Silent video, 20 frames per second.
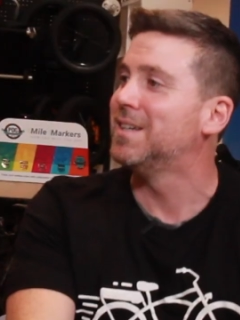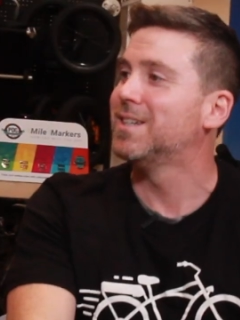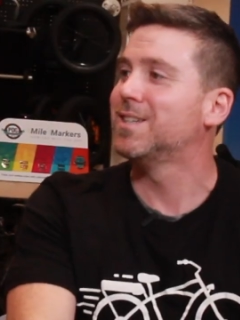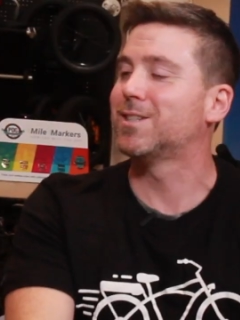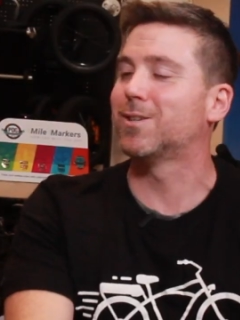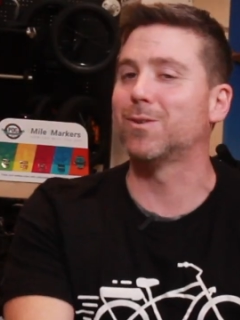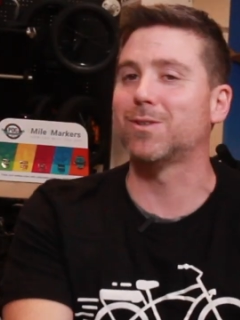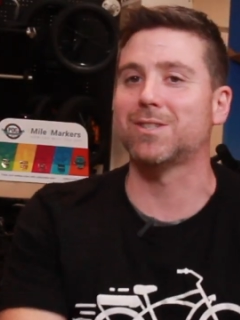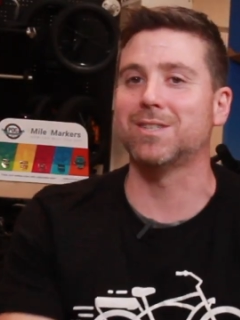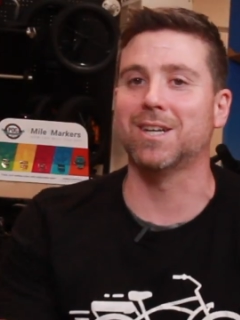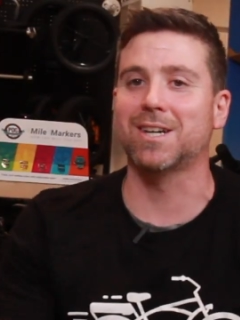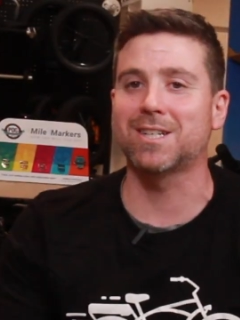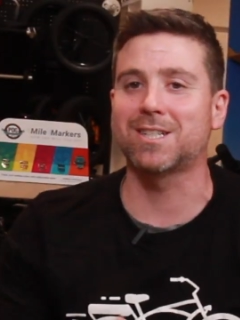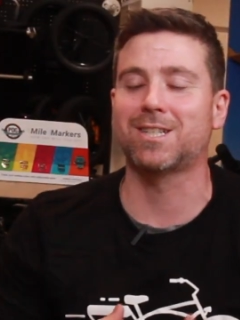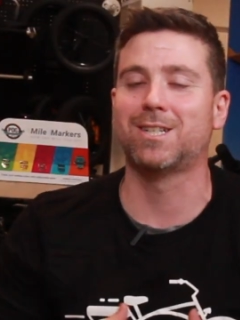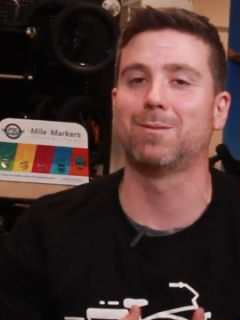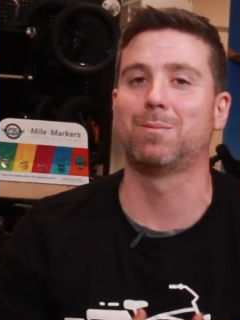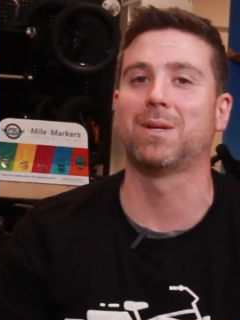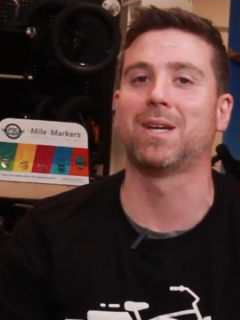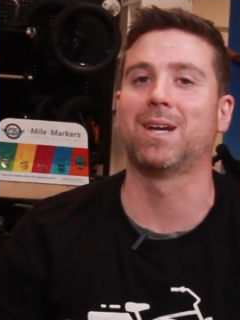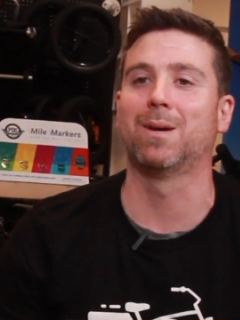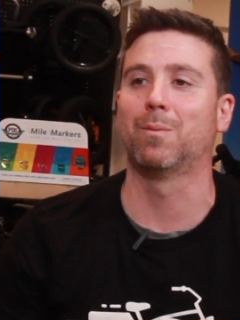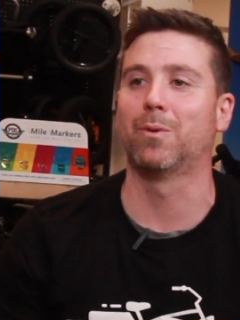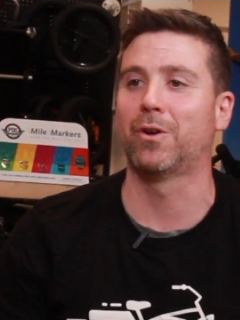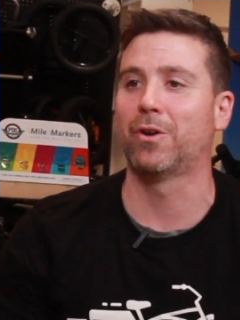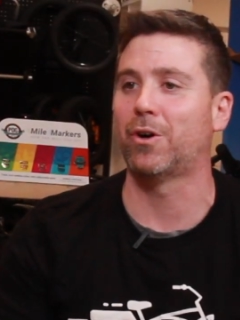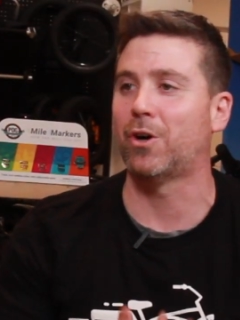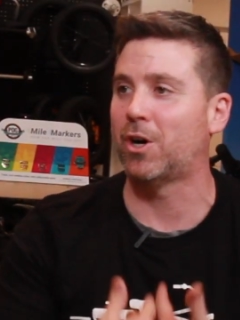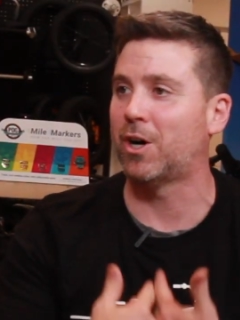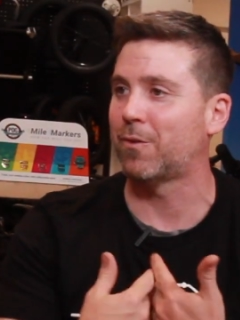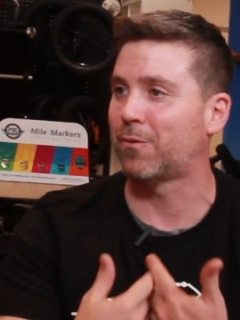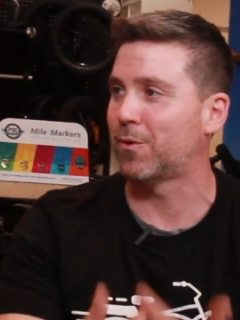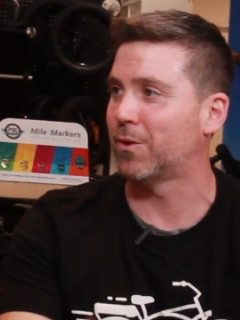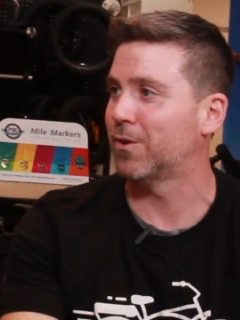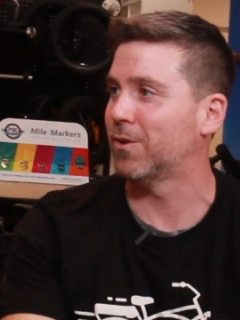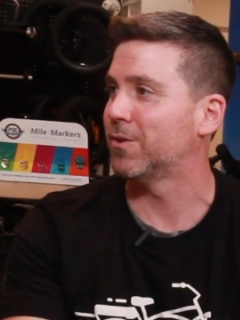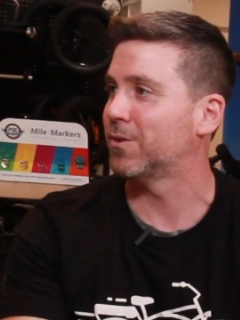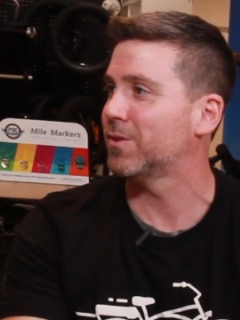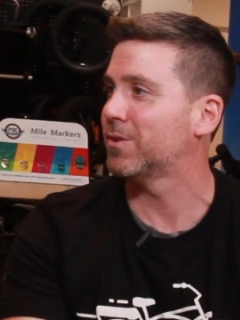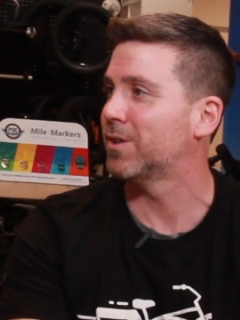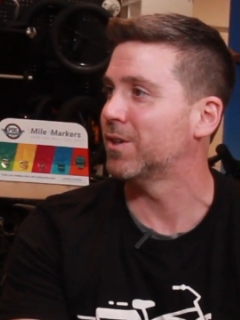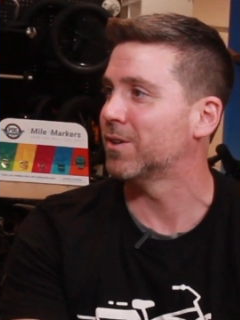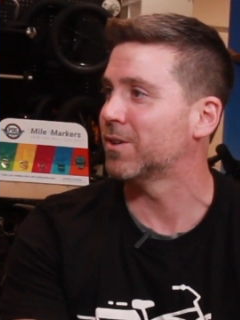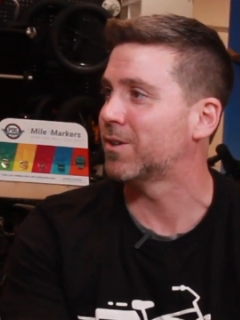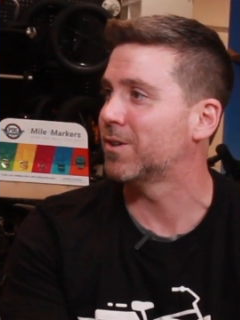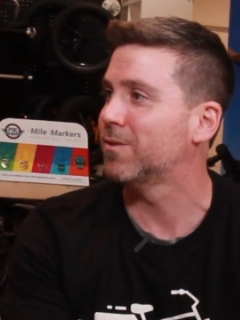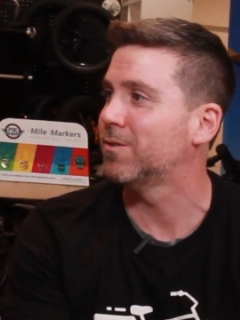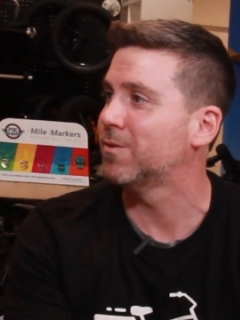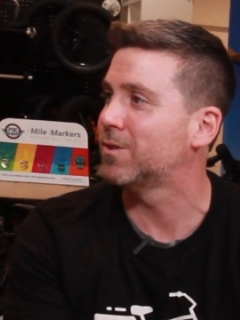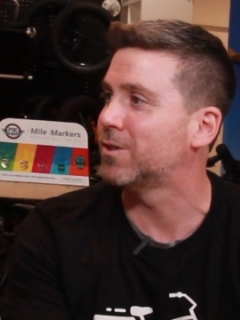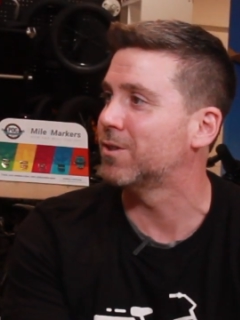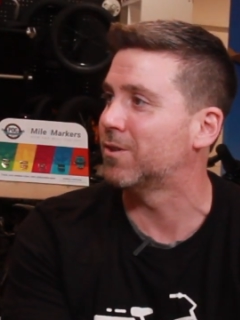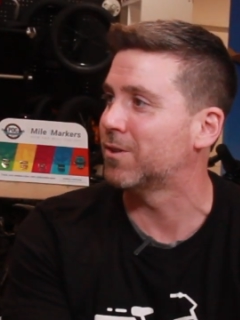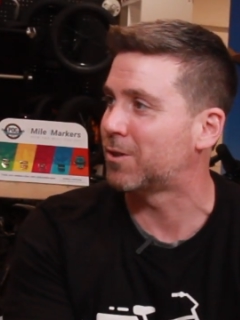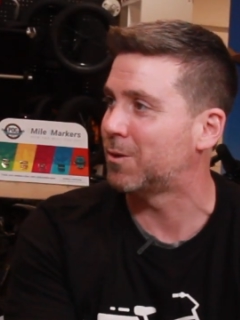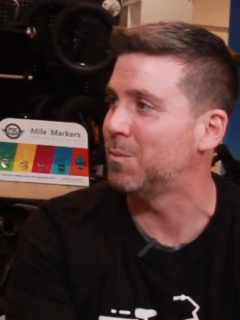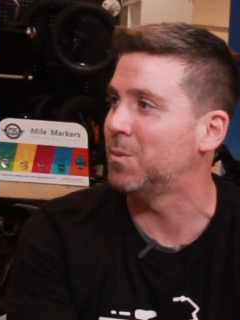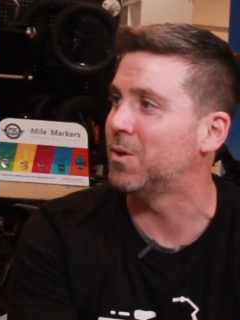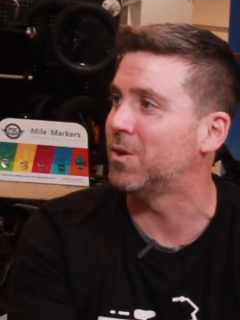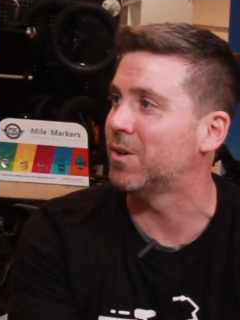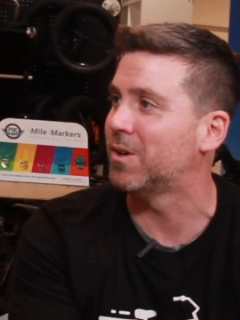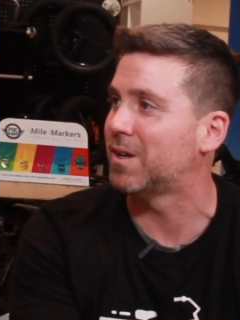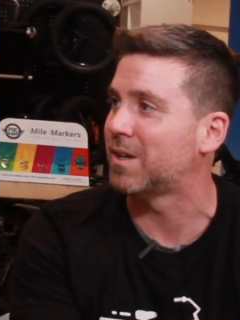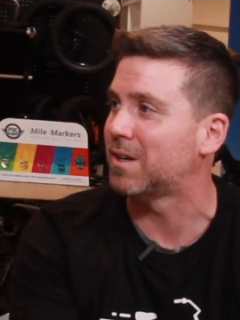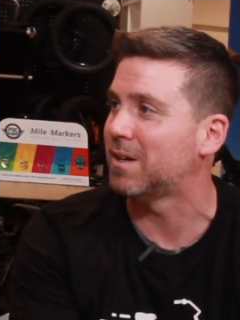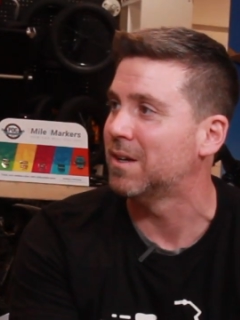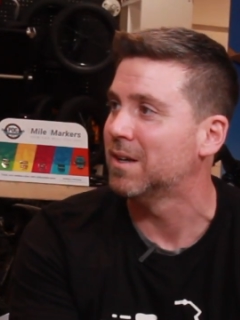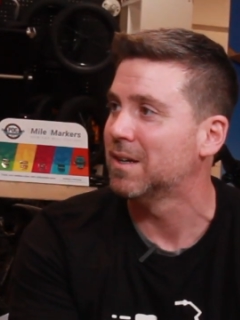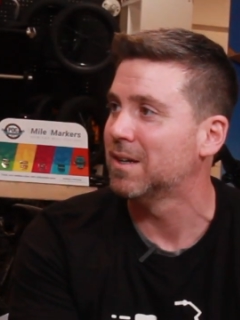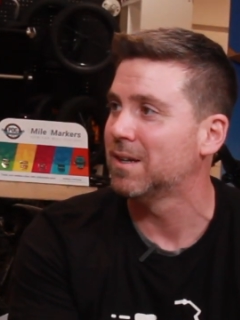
So it's nice to be able to offer to the community,